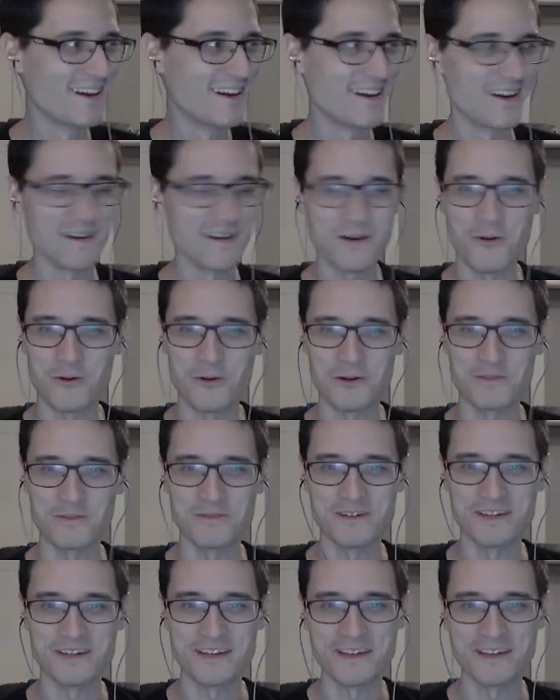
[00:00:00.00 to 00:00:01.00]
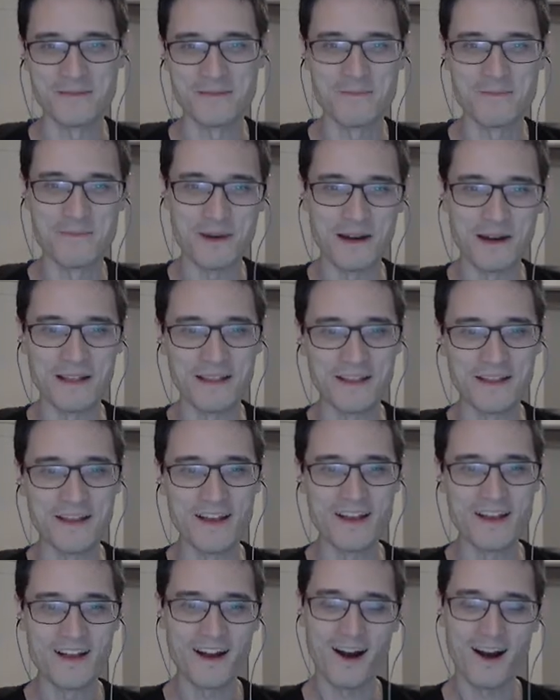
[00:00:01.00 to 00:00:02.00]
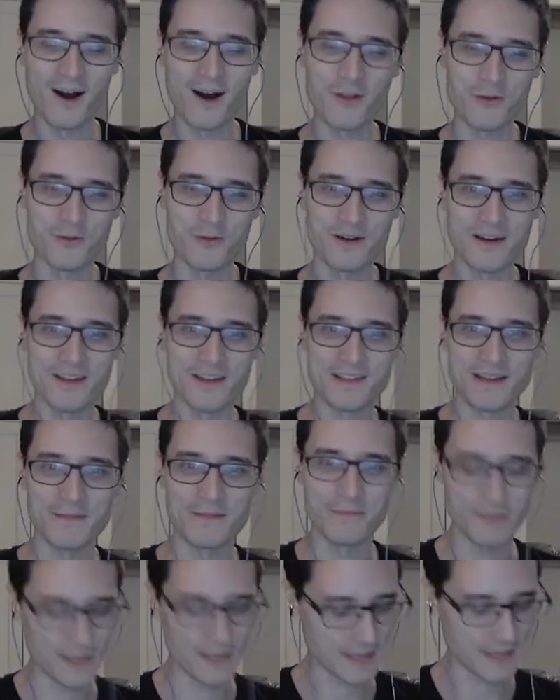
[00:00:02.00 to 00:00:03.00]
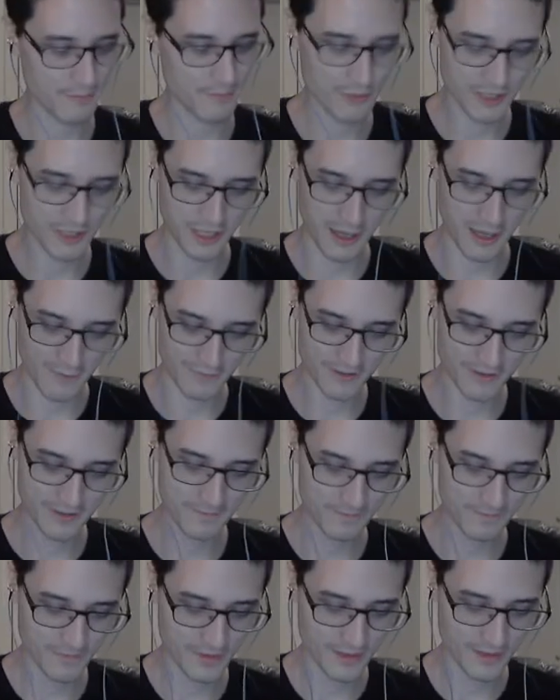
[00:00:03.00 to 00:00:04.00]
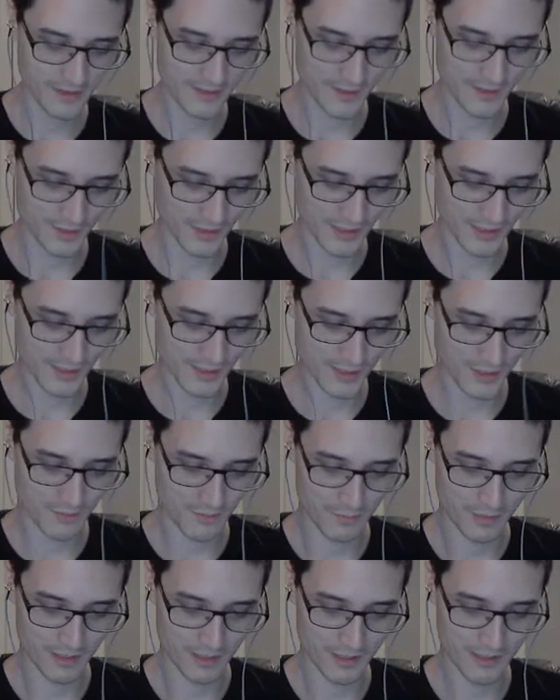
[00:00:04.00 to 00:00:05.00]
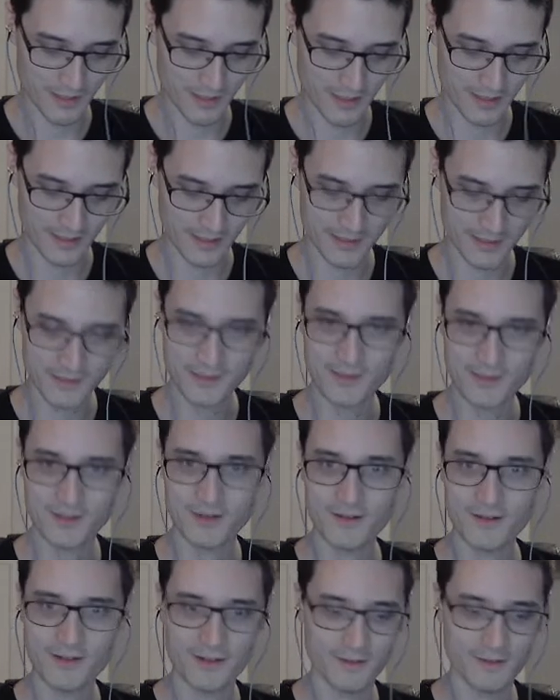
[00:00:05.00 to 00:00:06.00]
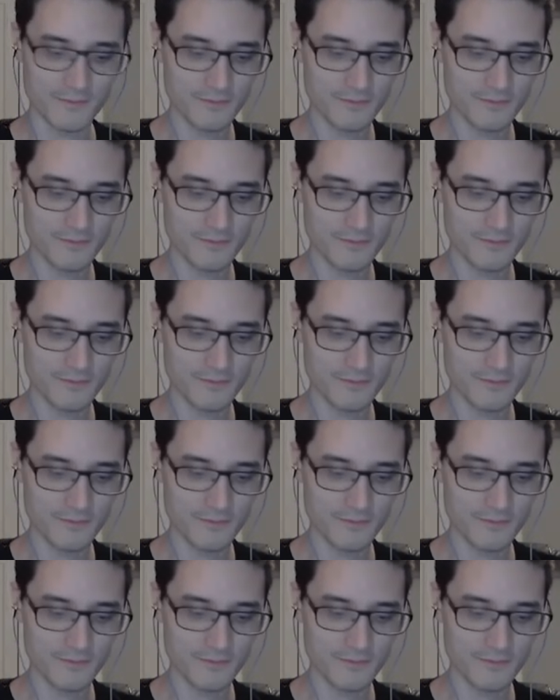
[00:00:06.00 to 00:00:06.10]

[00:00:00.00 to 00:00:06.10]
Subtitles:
horribly. But otherwise, I think I'm pretty confident. So let's jump in and get started.